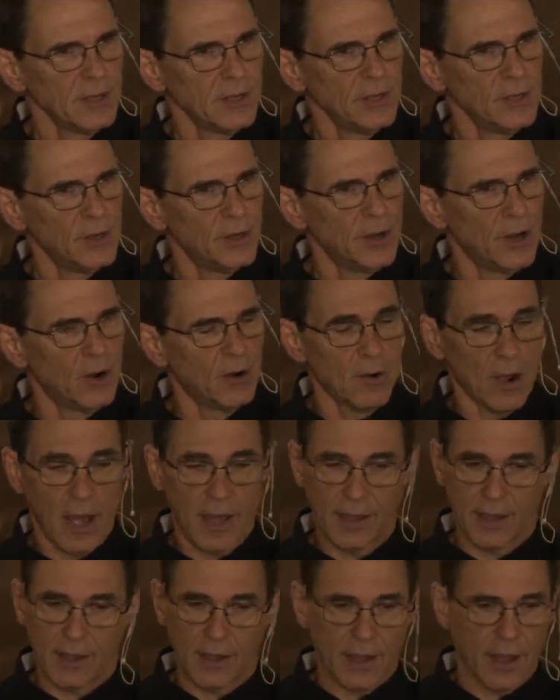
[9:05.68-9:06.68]

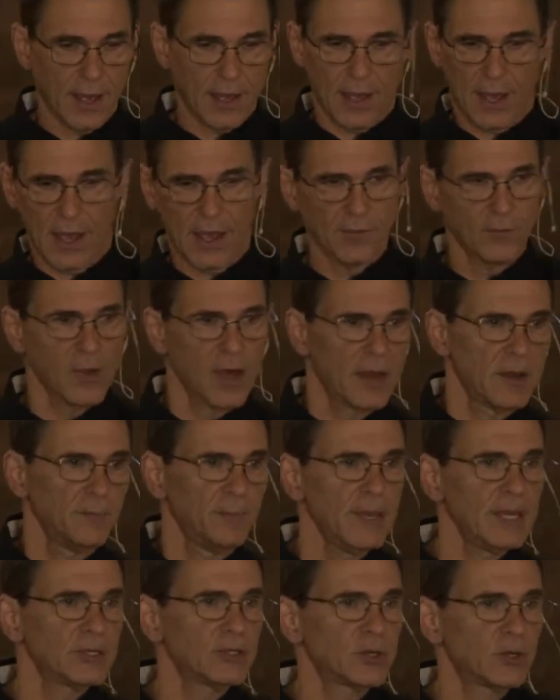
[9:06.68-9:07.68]
I've got to
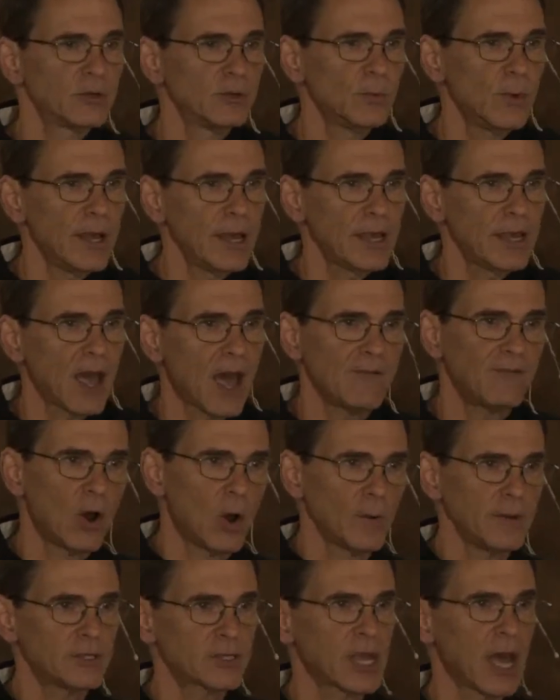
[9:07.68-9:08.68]
be a certain way. I've
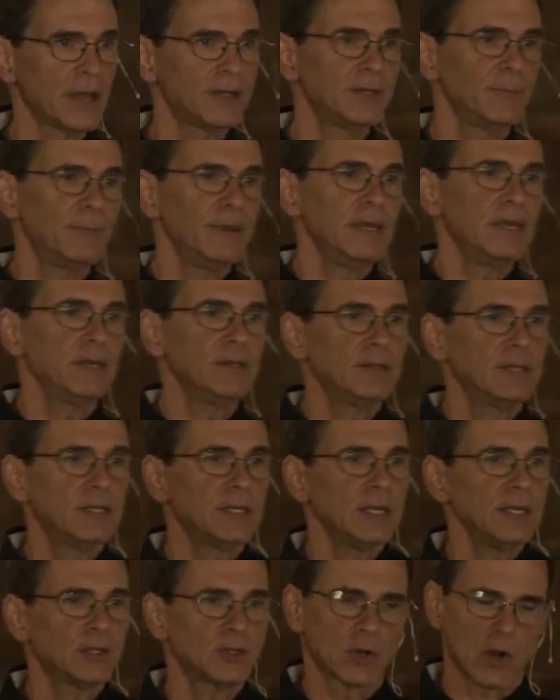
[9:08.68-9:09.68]
always got to be the
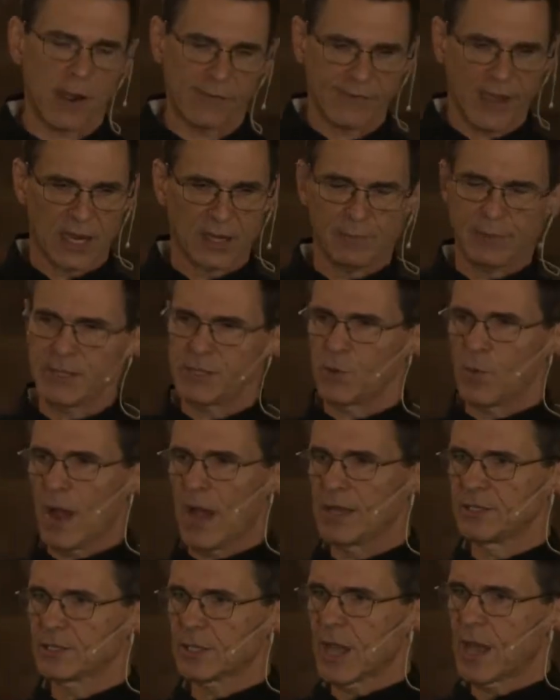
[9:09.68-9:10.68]
teacher. I've got to be the
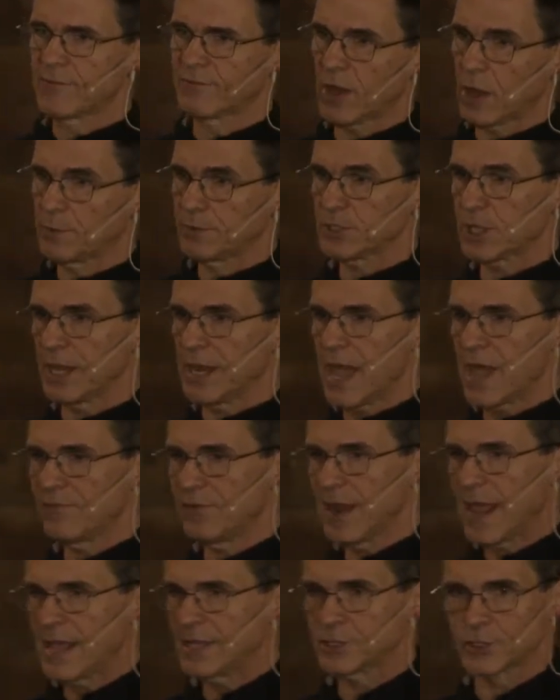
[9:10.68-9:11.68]
wise guy. I've always got to have an
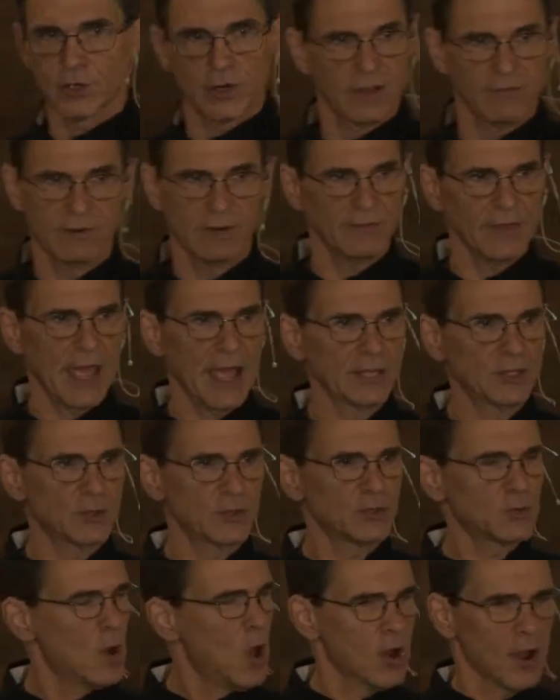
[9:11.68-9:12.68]
answer. Even if the answer
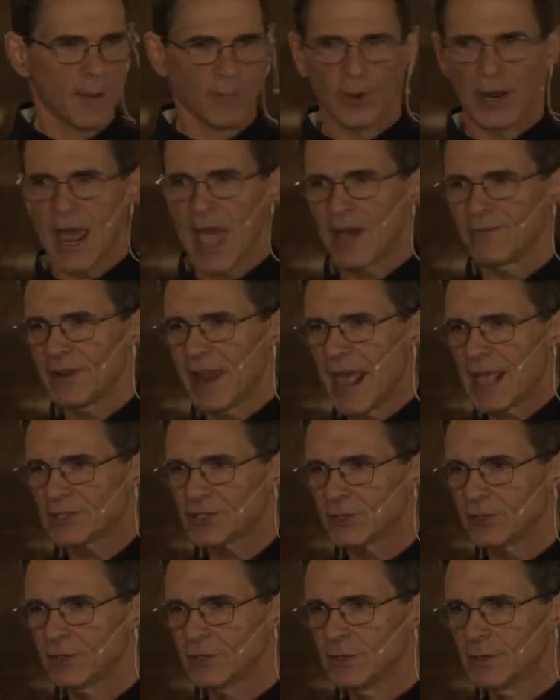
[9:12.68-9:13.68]
is wrong, I'm going to have an
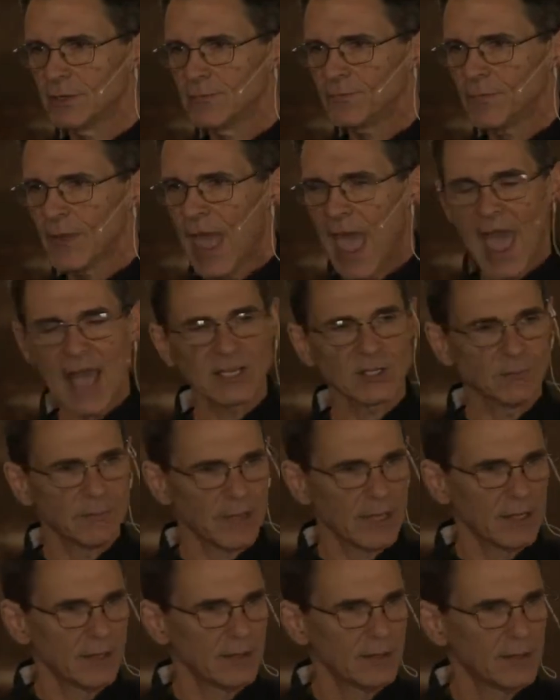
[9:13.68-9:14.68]
answer. Ask me.
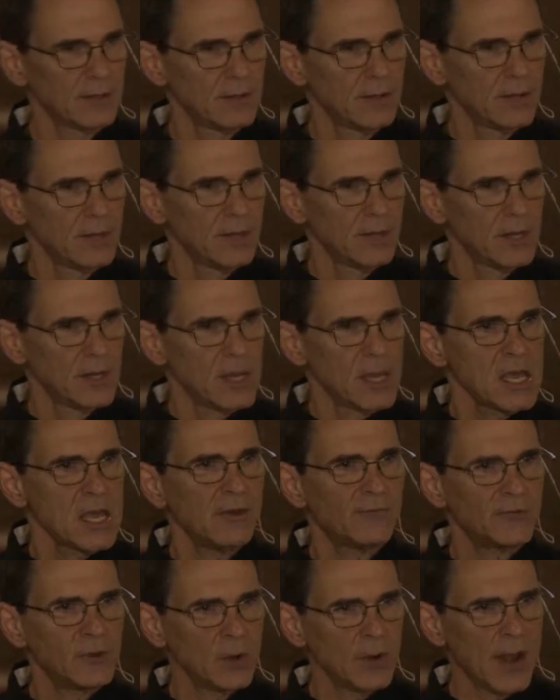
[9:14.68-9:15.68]
If
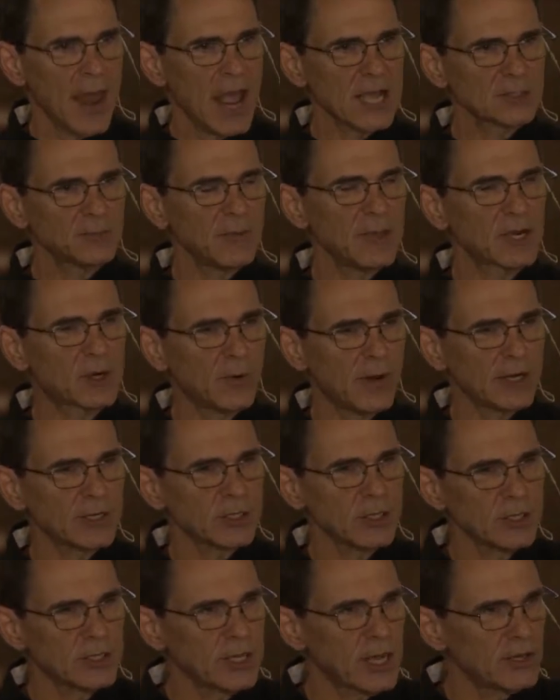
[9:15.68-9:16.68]
you had asked me a
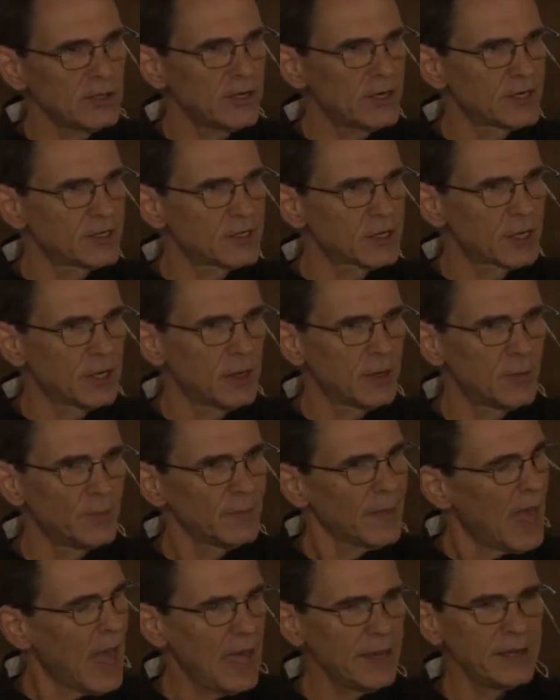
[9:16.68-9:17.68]
question 10 years ago,
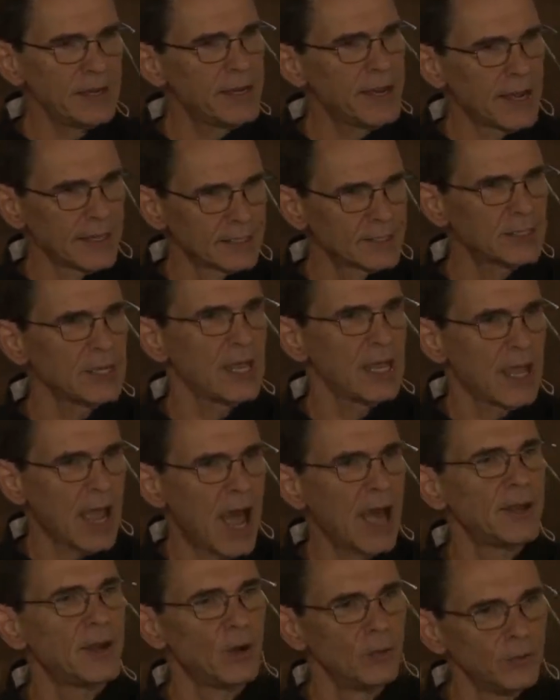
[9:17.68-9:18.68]
I did not say,
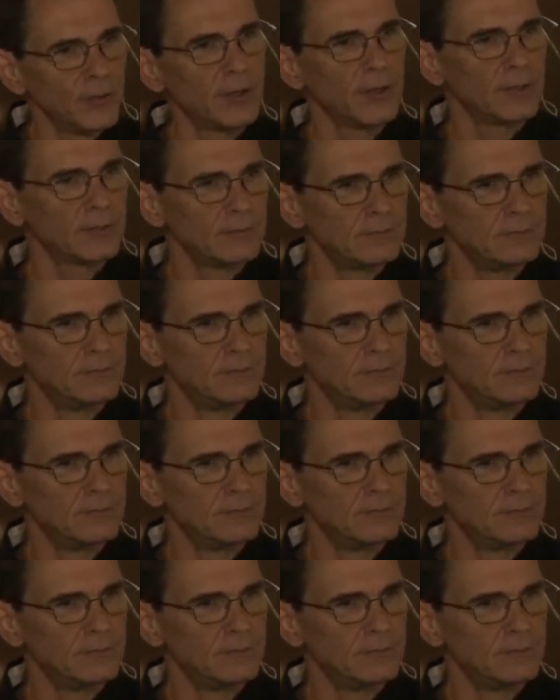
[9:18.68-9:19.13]
I don't know.